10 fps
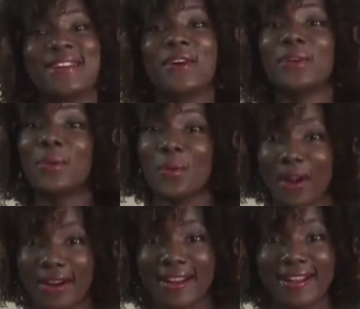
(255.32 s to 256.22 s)
not going to
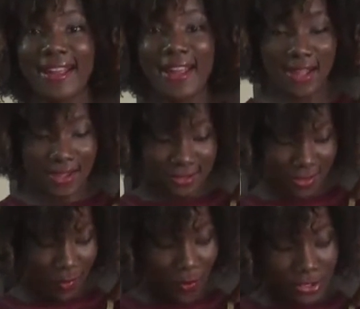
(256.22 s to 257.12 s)
work.
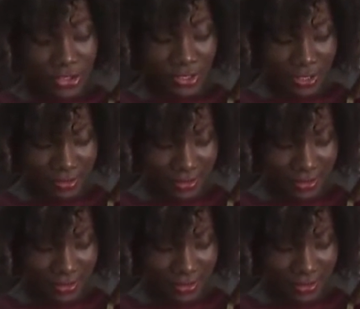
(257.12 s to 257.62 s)
So what you need to